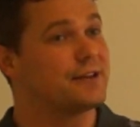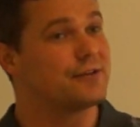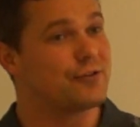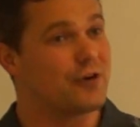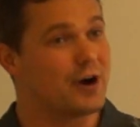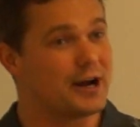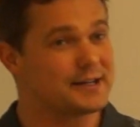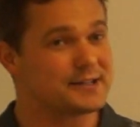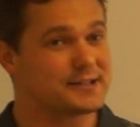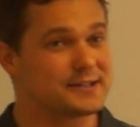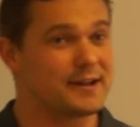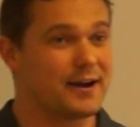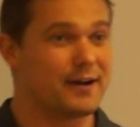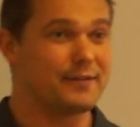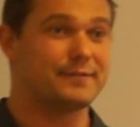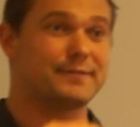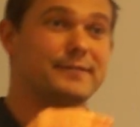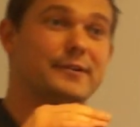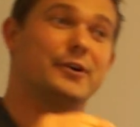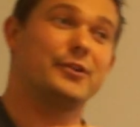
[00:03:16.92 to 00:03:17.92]
the right
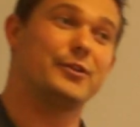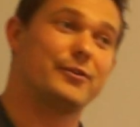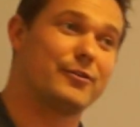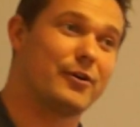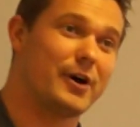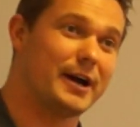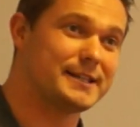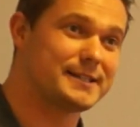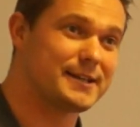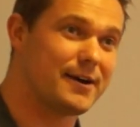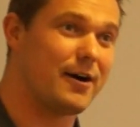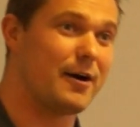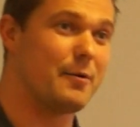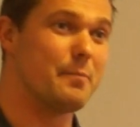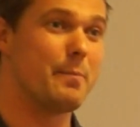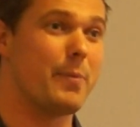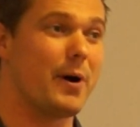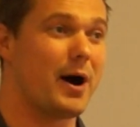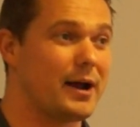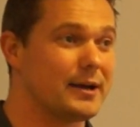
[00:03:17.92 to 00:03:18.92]
stuff at the right
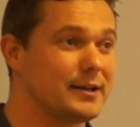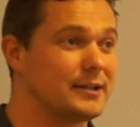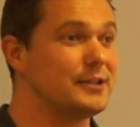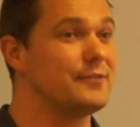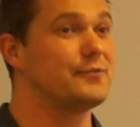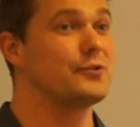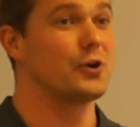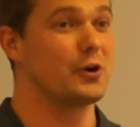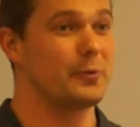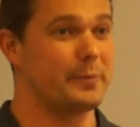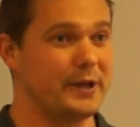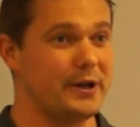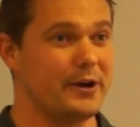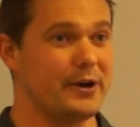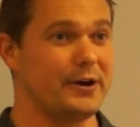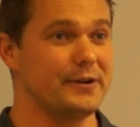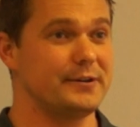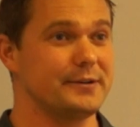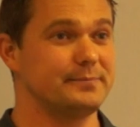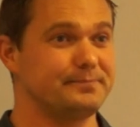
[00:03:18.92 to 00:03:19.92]
time, but you've got to be
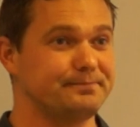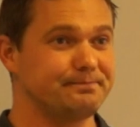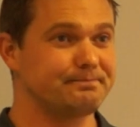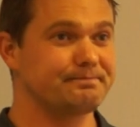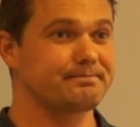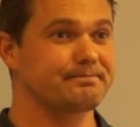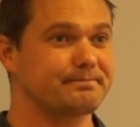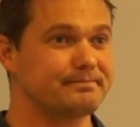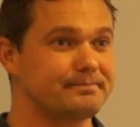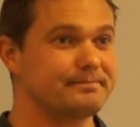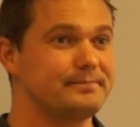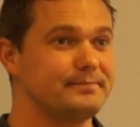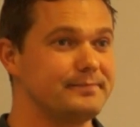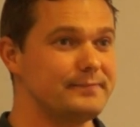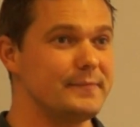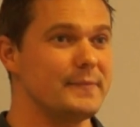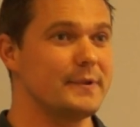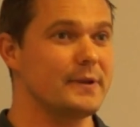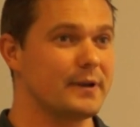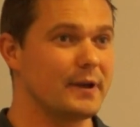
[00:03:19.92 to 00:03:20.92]
heard.
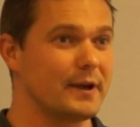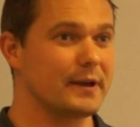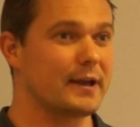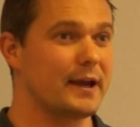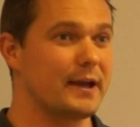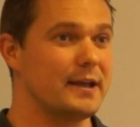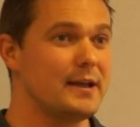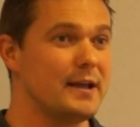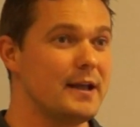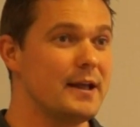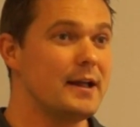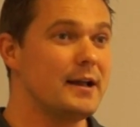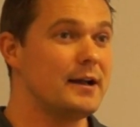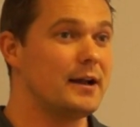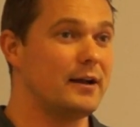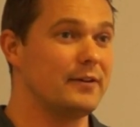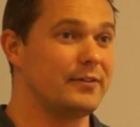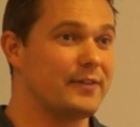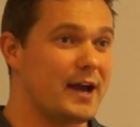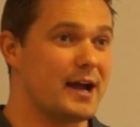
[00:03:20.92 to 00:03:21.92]
Okay?
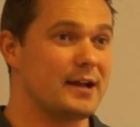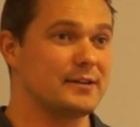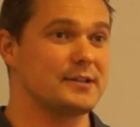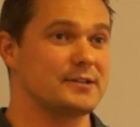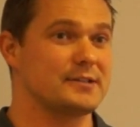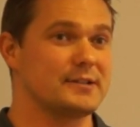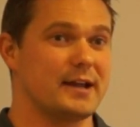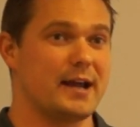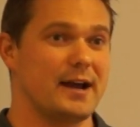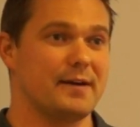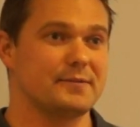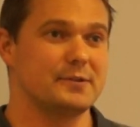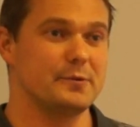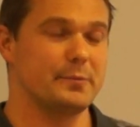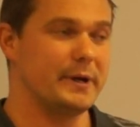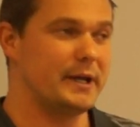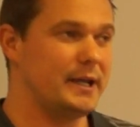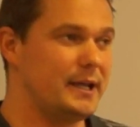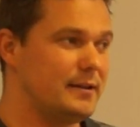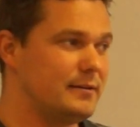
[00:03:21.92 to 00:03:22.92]
And that doesn't have to
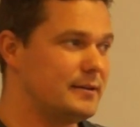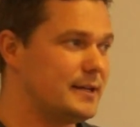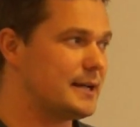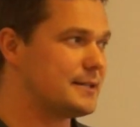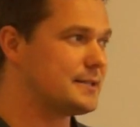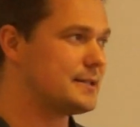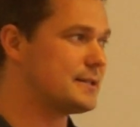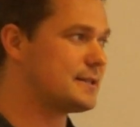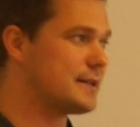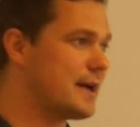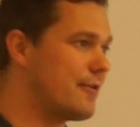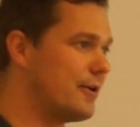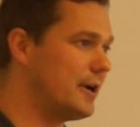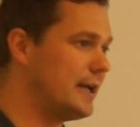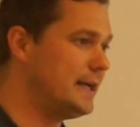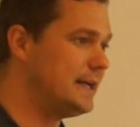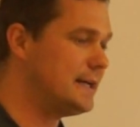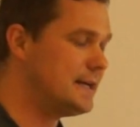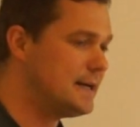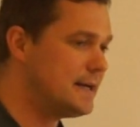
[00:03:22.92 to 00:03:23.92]
be
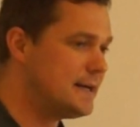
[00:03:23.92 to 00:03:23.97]
necessarily